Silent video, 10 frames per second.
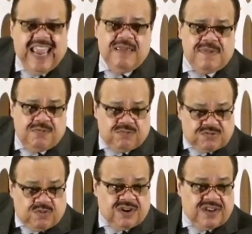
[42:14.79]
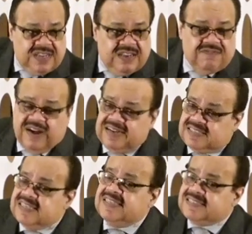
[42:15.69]
Haman was one of the
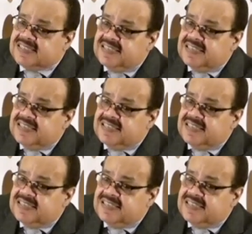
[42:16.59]
invitees.